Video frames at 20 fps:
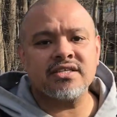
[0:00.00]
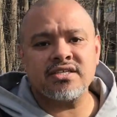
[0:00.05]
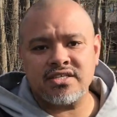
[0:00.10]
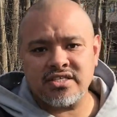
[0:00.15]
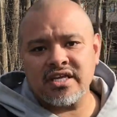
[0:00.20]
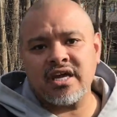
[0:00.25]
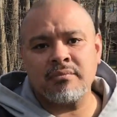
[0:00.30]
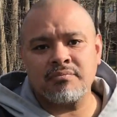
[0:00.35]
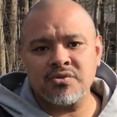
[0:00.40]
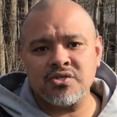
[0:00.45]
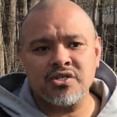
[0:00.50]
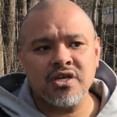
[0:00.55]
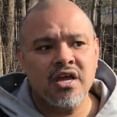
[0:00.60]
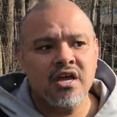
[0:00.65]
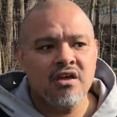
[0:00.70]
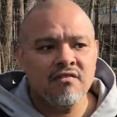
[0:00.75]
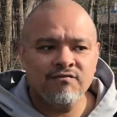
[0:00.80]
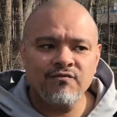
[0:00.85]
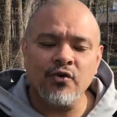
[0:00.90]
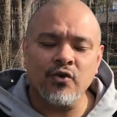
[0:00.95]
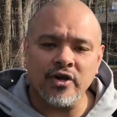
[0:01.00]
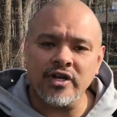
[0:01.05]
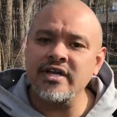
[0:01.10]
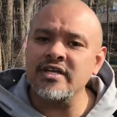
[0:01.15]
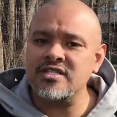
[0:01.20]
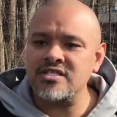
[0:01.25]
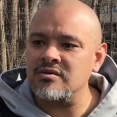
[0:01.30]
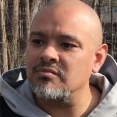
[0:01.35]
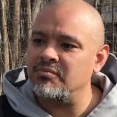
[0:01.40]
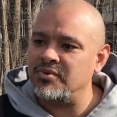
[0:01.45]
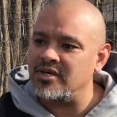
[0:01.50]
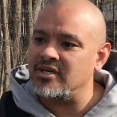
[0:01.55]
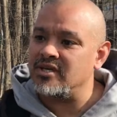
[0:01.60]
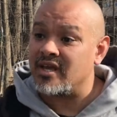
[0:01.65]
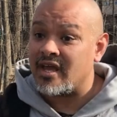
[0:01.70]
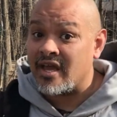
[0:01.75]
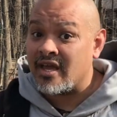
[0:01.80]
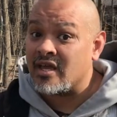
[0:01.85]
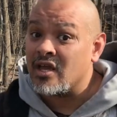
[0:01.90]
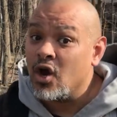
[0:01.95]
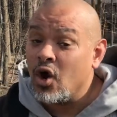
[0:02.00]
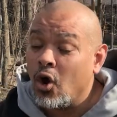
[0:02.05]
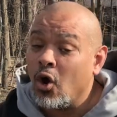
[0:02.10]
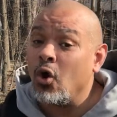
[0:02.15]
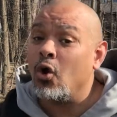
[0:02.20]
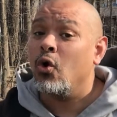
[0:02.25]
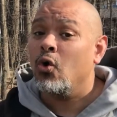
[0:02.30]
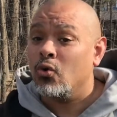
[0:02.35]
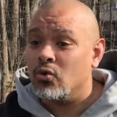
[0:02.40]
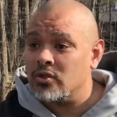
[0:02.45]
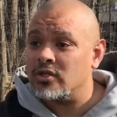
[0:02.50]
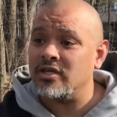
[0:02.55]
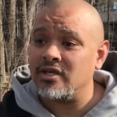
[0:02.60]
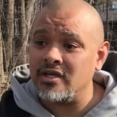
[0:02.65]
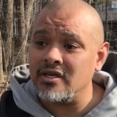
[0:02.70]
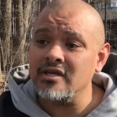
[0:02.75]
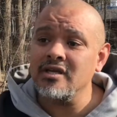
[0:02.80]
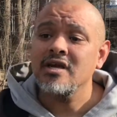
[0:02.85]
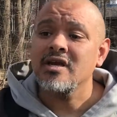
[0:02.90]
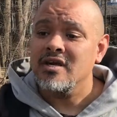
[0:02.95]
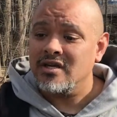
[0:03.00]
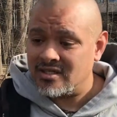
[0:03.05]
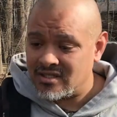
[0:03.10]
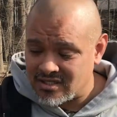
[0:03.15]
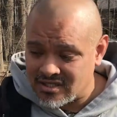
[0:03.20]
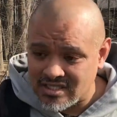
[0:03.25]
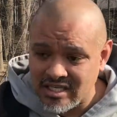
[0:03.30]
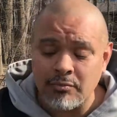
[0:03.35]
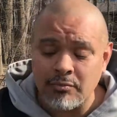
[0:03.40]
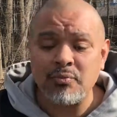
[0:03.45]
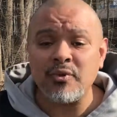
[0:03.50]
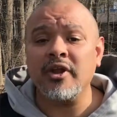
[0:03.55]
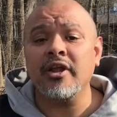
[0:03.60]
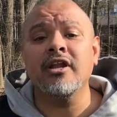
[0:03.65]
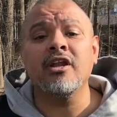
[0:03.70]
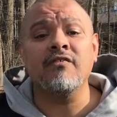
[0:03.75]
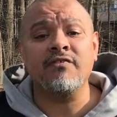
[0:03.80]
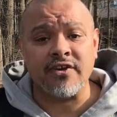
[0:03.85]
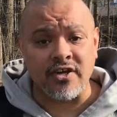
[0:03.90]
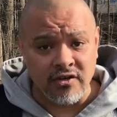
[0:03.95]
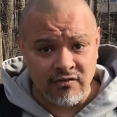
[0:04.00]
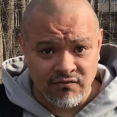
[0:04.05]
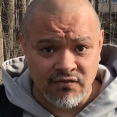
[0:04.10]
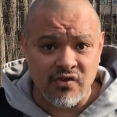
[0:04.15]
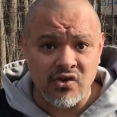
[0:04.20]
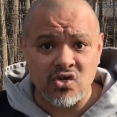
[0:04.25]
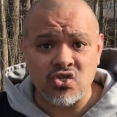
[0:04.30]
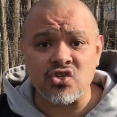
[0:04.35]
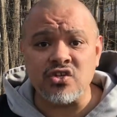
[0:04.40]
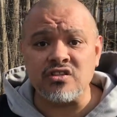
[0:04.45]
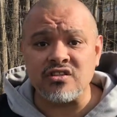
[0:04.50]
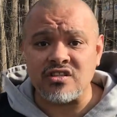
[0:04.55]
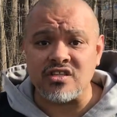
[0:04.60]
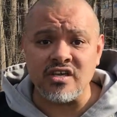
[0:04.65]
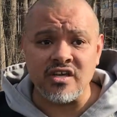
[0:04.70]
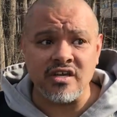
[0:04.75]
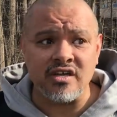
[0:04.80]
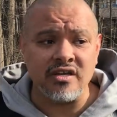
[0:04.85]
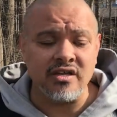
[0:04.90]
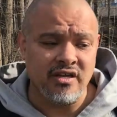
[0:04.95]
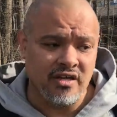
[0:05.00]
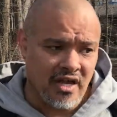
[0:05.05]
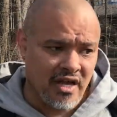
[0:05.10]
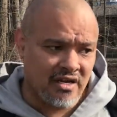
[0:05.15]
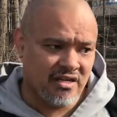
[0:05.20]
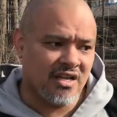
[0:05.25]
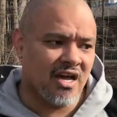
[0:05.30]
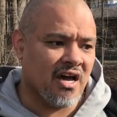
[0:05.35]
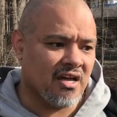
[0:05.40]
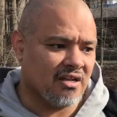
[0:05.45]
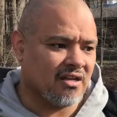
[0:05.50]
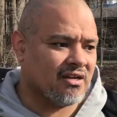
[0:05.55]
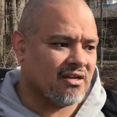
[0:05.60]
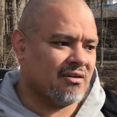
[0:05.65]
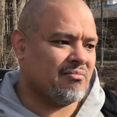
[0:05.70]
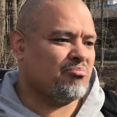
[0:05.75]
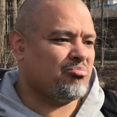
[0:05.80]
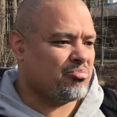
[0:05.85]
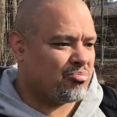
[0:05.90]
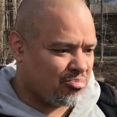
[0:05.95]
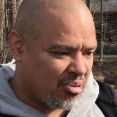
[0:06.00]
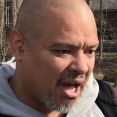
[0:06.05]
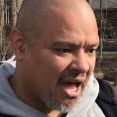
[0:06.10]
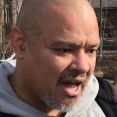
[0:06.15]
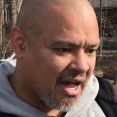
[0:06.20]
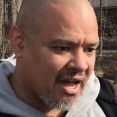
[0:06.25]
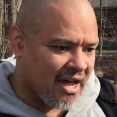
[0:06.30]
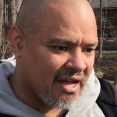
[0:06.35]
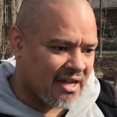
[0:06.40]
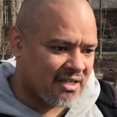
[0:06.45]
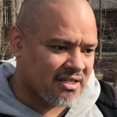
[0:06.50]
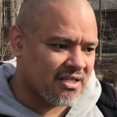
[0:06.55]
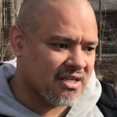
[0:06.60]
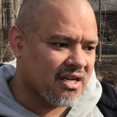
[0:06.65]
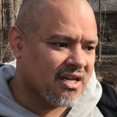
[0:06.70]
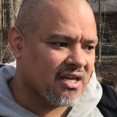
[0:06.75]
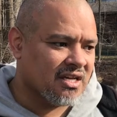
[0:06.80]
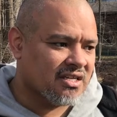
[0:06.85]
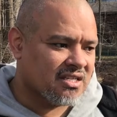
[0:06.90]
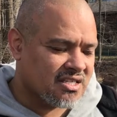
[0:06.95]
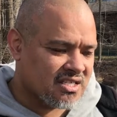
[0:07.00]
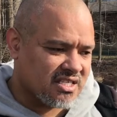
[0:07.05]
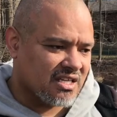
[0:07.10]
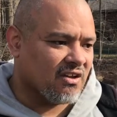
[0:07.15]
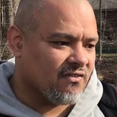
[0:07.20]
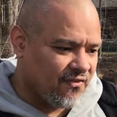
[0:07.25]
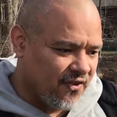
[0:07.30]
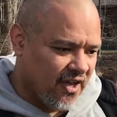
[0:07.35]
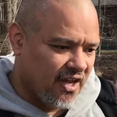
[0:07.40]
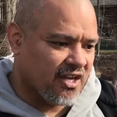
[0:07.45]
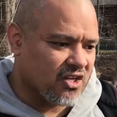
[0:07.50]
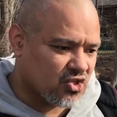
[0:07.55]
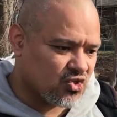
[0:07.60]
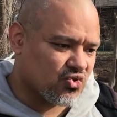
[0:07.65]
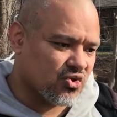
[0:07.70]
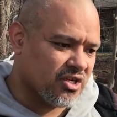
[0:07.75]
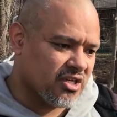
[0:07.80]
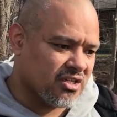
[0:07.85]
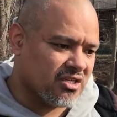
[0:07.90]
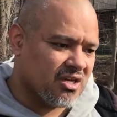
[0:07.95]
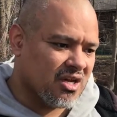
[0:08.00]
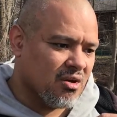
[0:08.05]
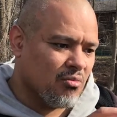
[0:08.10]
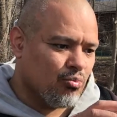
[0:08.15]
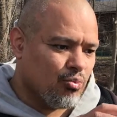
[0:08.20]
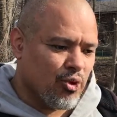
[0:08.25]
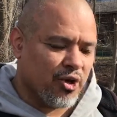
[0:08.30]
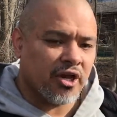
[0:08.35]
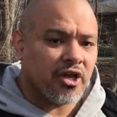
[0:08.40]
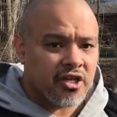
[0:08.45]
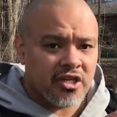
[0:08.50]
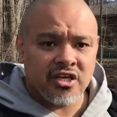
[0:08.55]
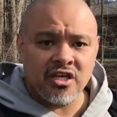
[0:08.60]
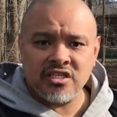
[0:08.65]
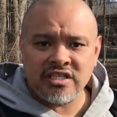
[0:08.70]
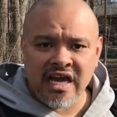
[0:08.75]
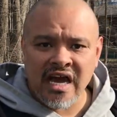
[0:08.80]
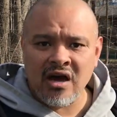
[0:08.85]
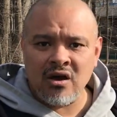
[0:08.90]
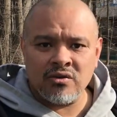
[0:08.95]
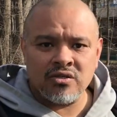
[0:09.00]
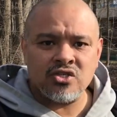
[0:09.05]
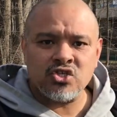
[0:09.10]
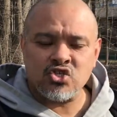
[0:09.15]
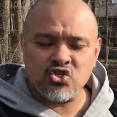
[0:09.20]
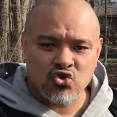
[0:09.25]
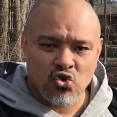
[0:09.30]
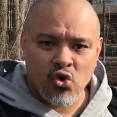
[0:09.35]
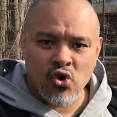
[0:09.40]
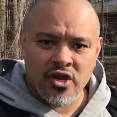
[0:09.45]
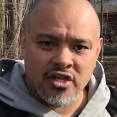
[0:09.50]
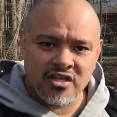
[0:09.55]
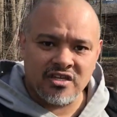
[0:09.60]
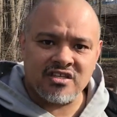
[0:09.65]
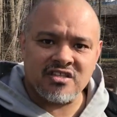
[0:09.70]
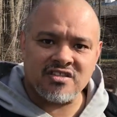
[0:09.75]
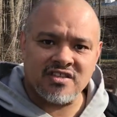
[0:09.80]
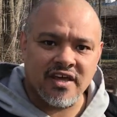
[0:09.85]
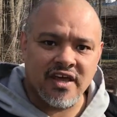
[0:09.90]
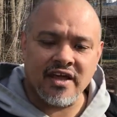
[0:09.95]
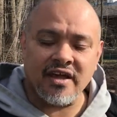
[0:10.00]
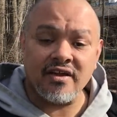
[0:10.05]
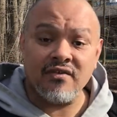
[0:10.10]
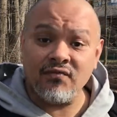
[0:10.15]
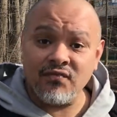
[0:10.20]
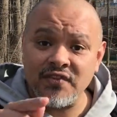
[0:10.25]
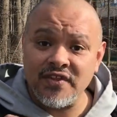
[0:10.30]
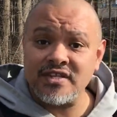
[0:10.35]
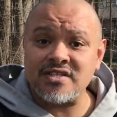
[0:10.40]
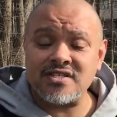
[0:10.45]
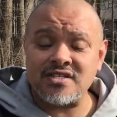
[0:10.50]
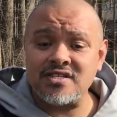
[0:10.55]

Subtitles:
Take the steps for it to be a holy deepening of conversion thing, and not a bad self-hatred, bringing you down, destroying your thing.